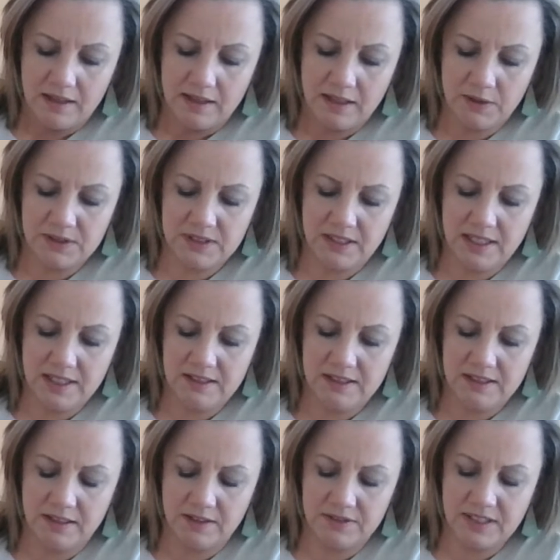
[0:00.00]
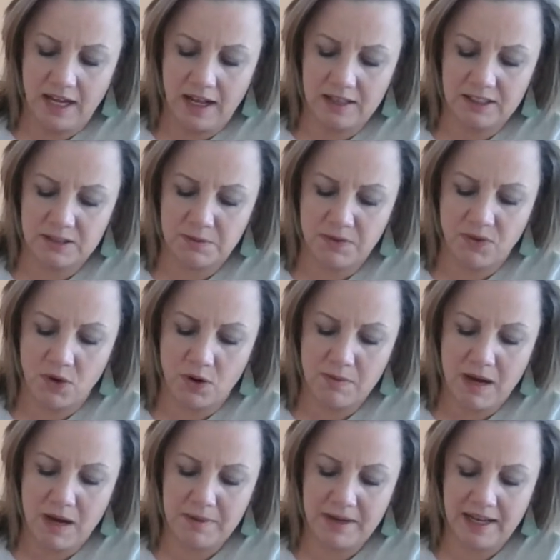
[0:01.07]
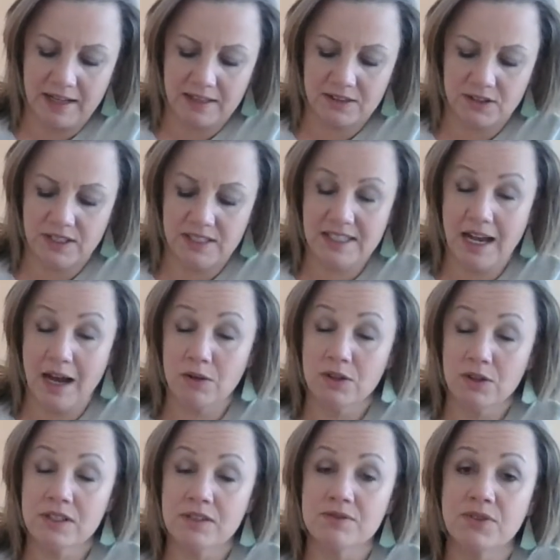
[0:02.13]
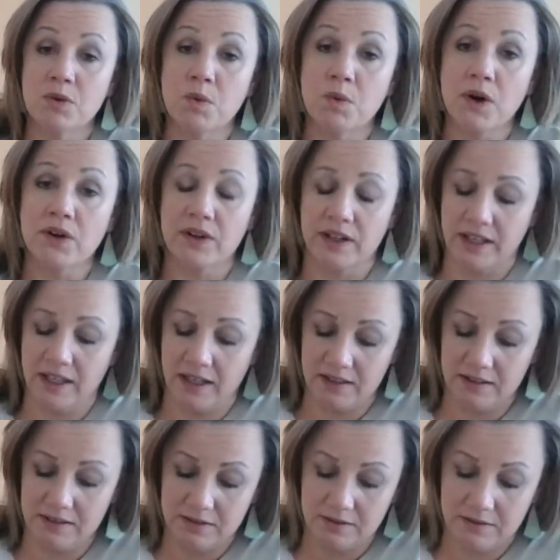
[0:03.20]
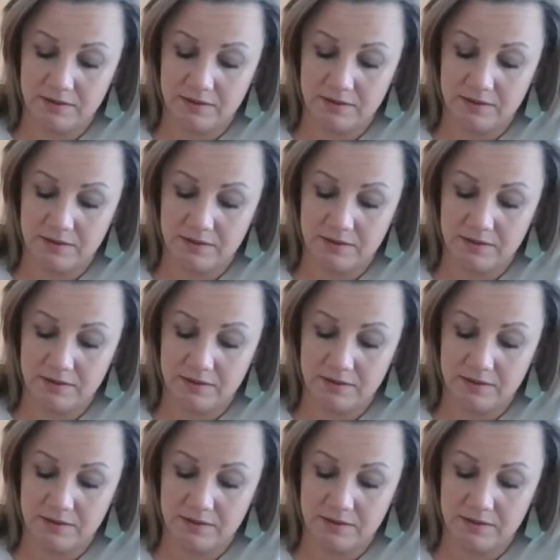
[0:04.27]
There was an instant of silence before Mama answered. "He's out looking for work again."